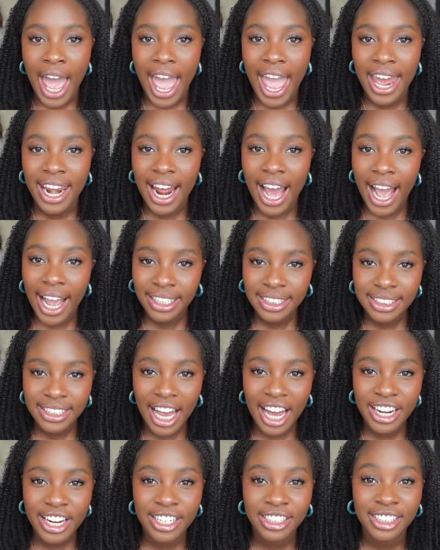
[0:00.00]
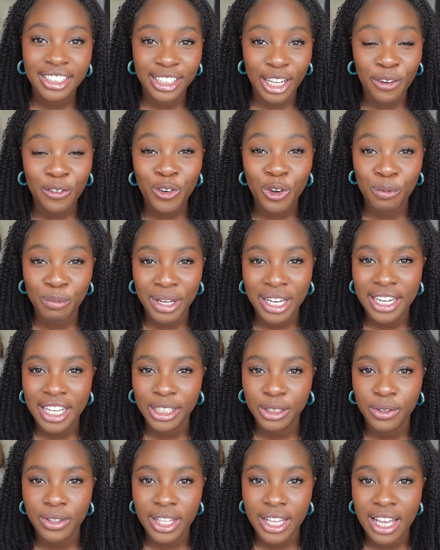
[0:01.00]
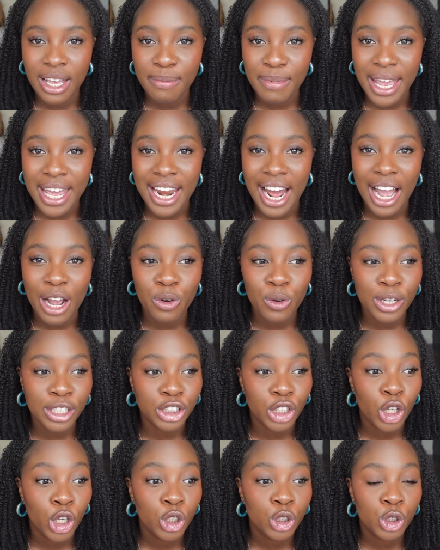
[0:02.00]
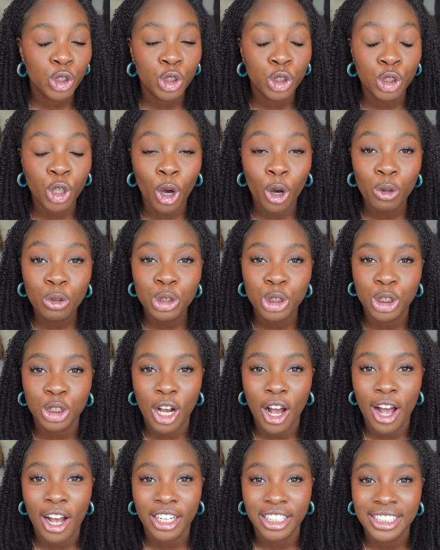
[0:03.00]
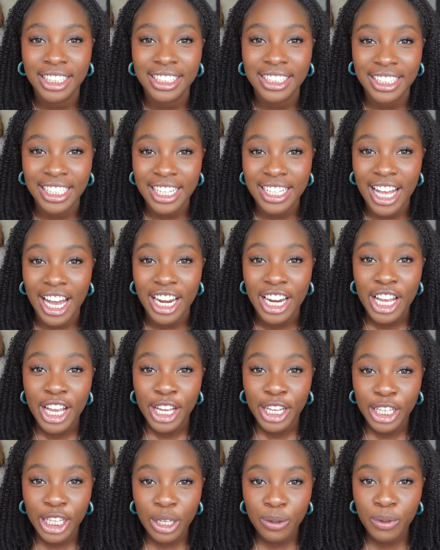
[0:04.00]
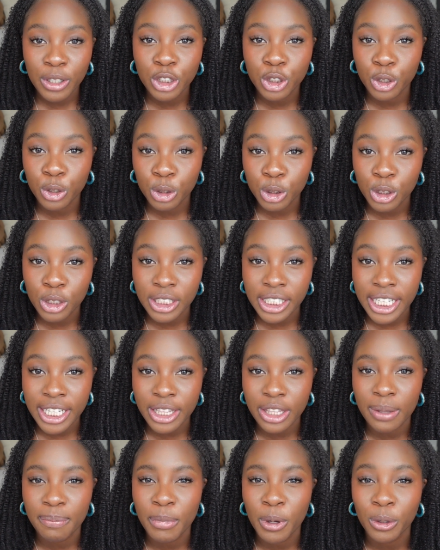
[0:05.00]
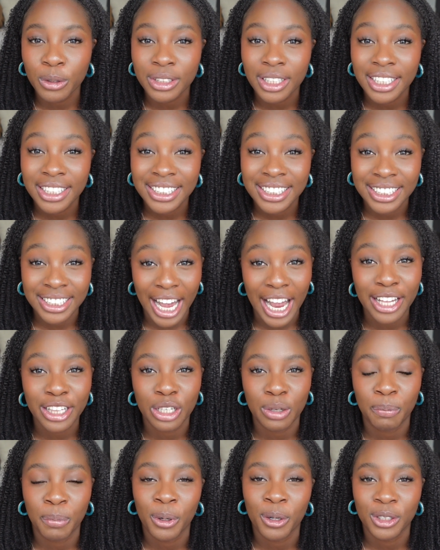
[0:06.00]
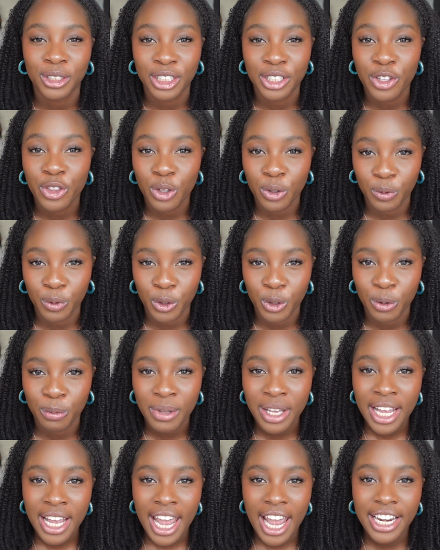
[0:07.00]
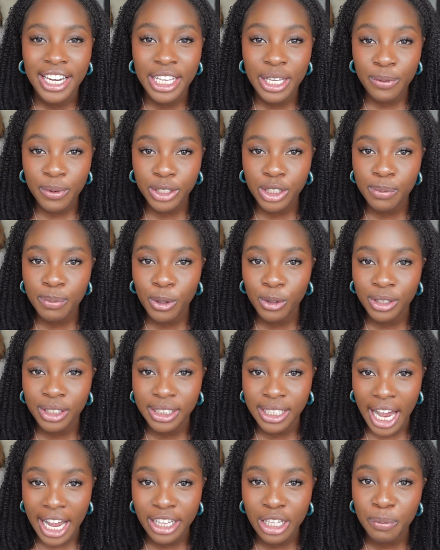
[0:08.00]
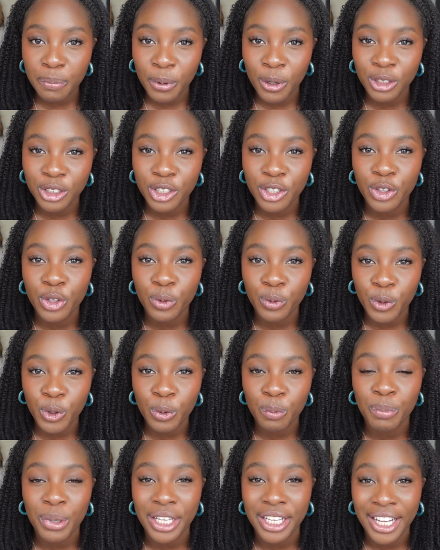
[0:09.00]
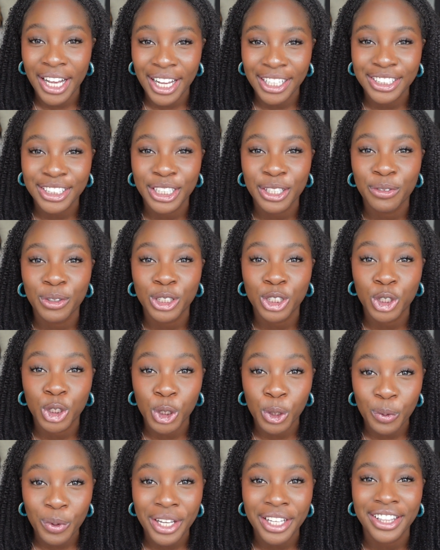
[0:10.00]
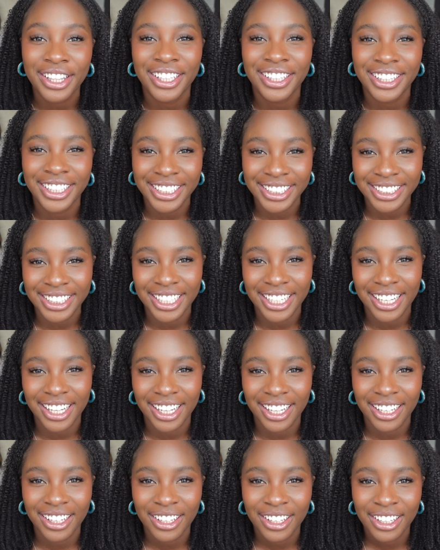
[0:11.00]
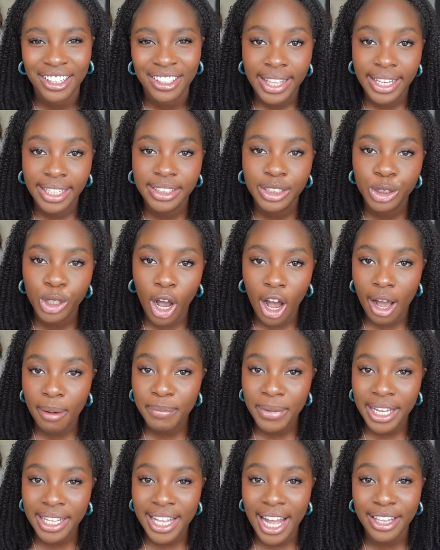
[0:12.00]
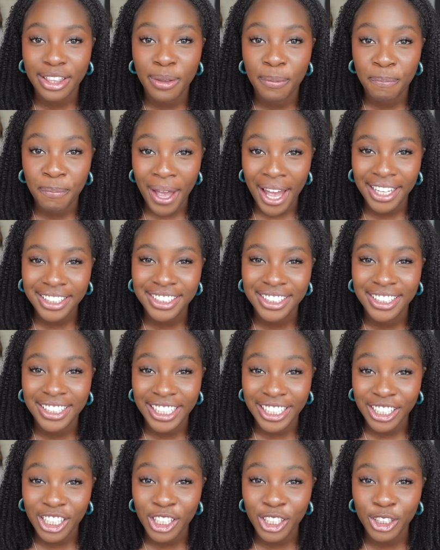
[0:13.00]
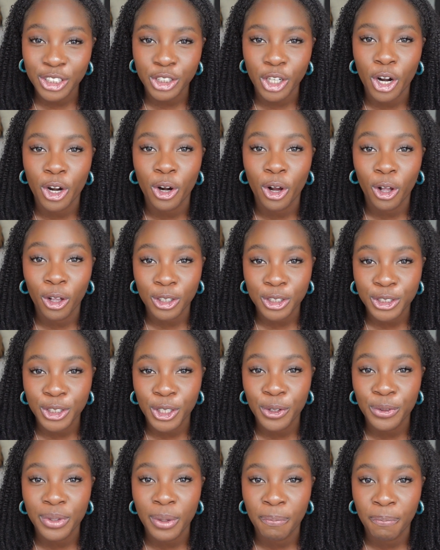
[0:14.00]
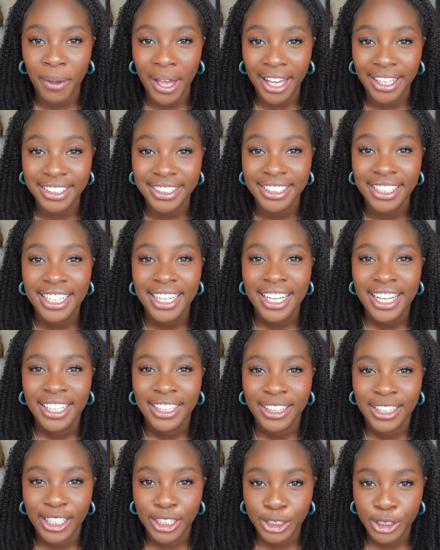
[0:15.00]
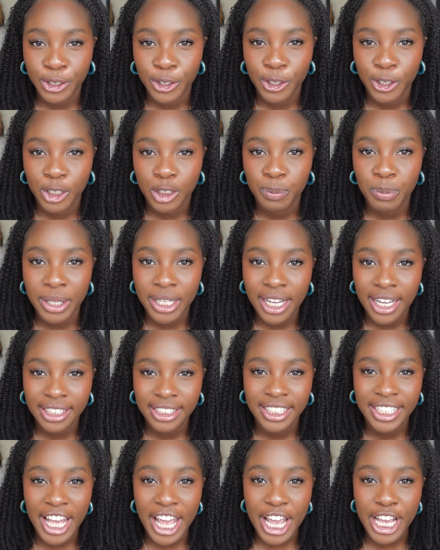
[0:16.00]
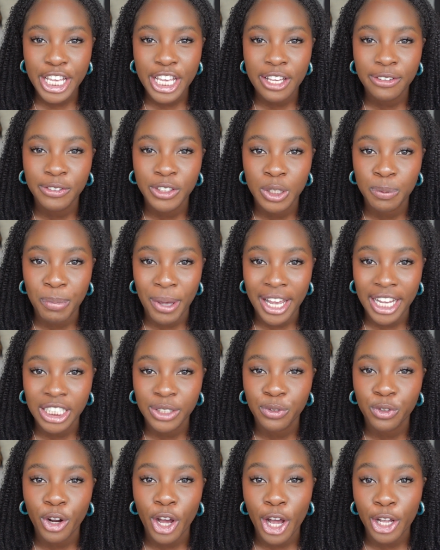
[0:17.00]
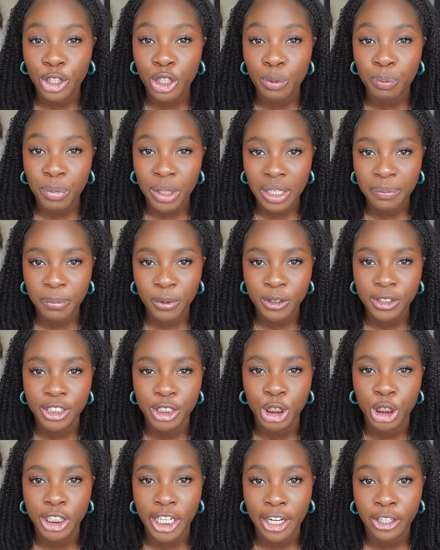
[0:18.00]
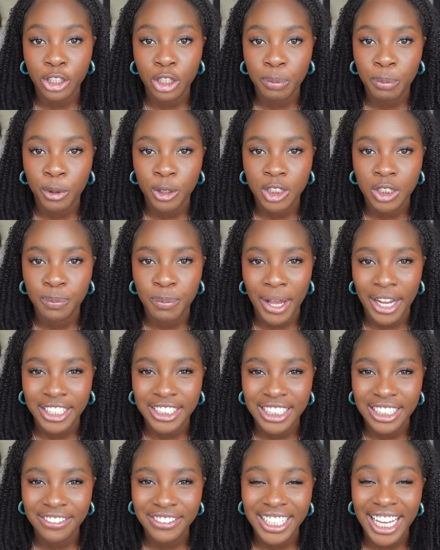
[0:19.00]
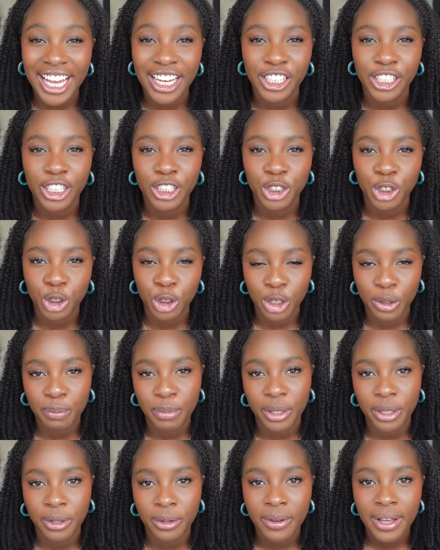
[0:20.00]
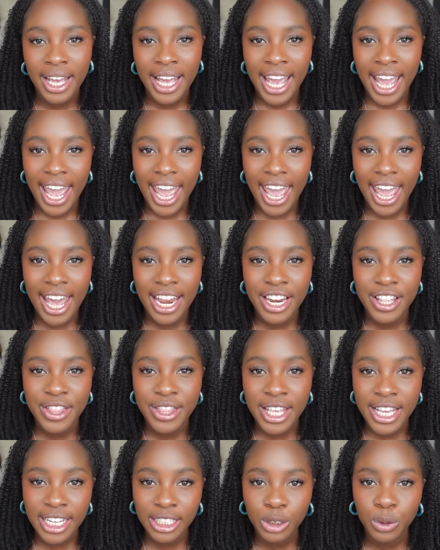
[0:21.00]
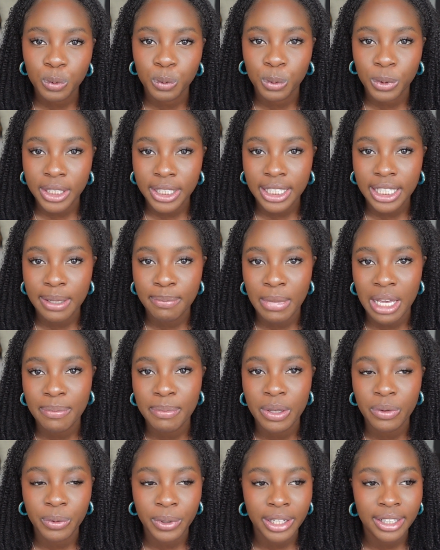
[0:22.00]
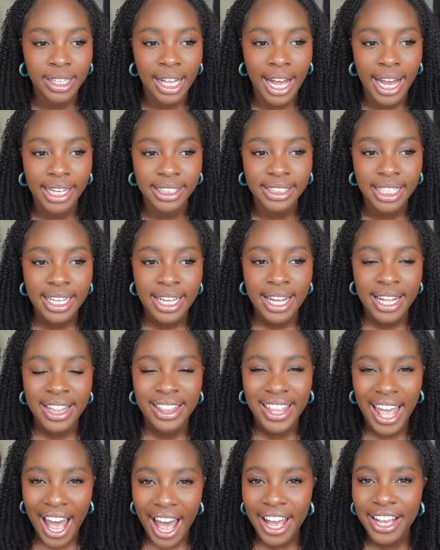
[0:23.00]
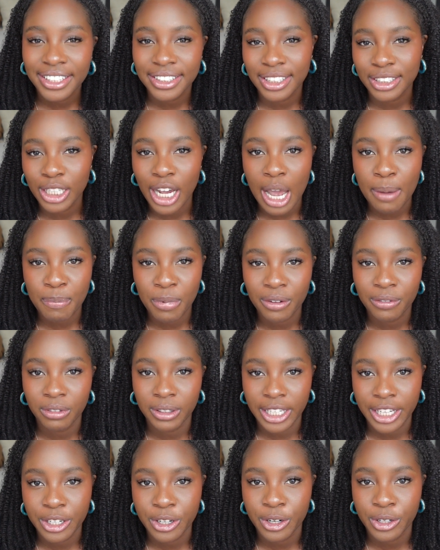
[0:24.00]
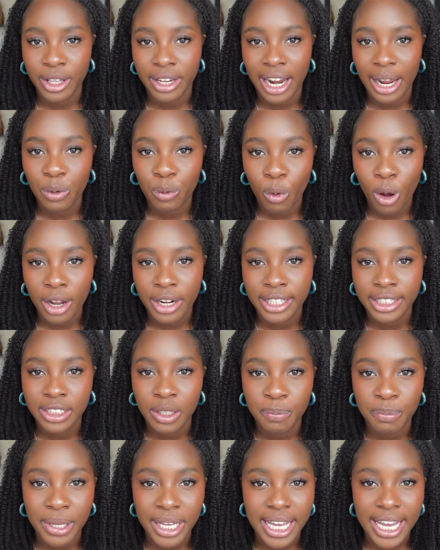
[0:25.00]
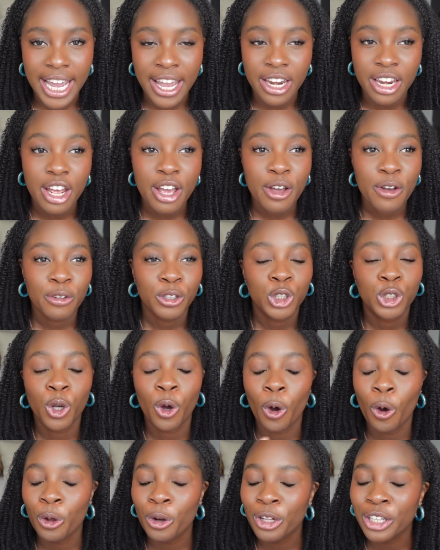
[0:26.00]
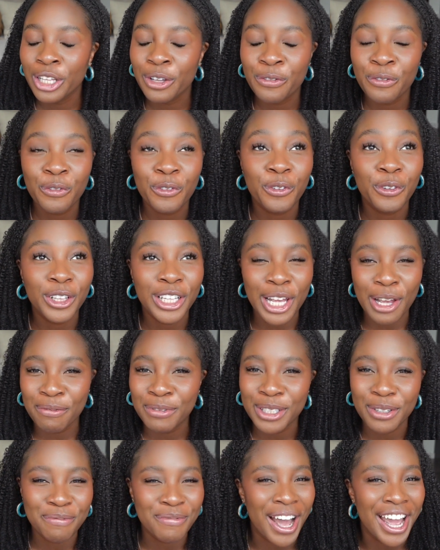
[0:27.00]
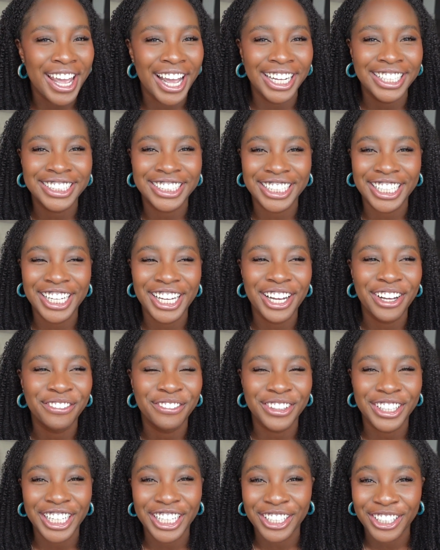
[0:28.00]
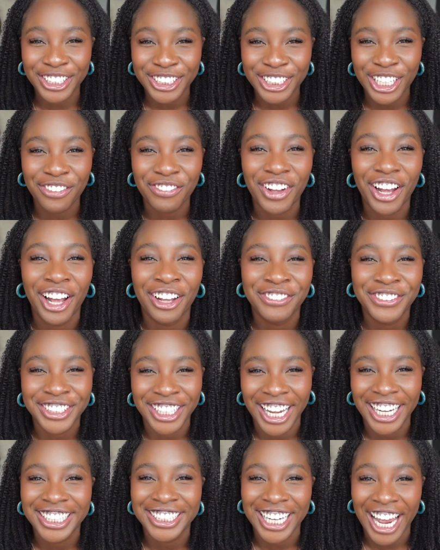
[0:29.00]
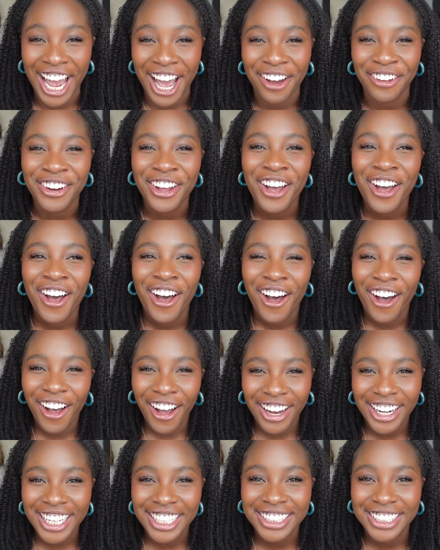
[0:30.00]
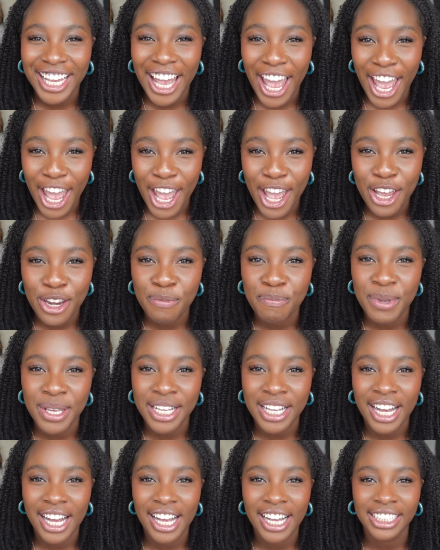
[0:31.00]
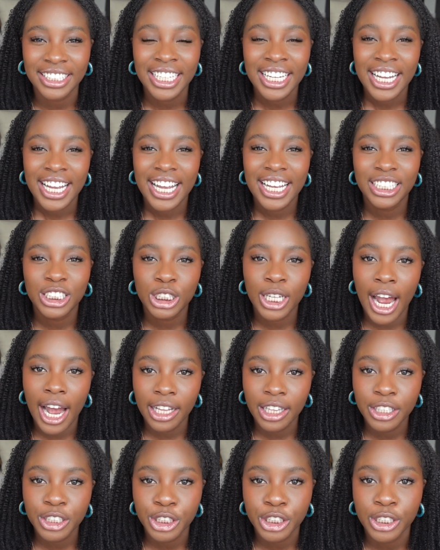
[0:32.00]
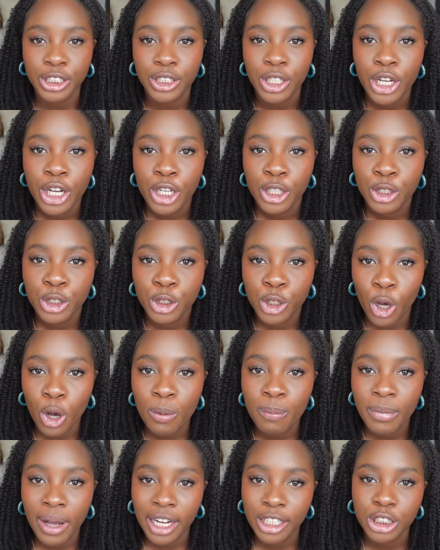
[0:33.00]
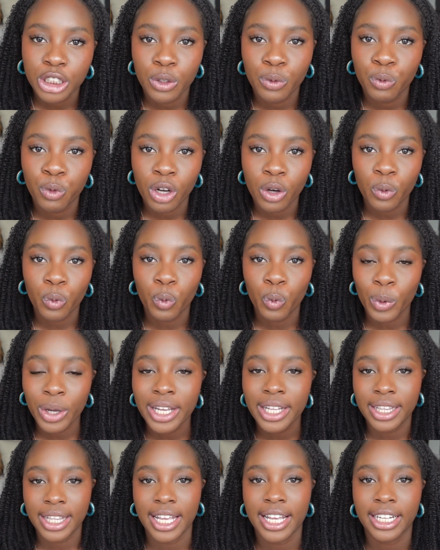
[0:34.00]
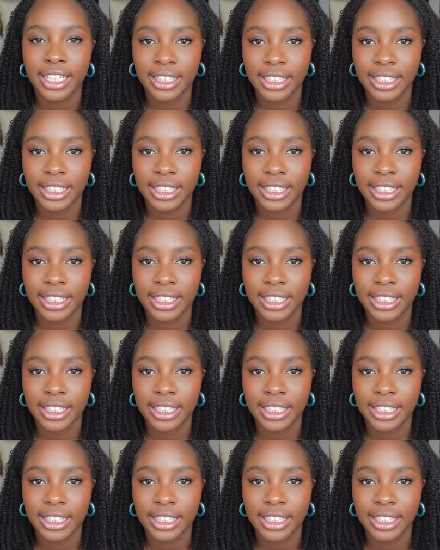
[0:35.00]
And I sat in several meetings with him, and I was so shocked to see that he was usually the most silent person in the room. And he was the most silent person in the room because he was doing the listening. This taught me that the best leaders are also the best listeners because they give space for other people to share their perspectives and contribute. And this really made me realize that is the type of leader that I wanted to be. It totally flipped my idea of leadership upside down on its head because it challenges so much of what we think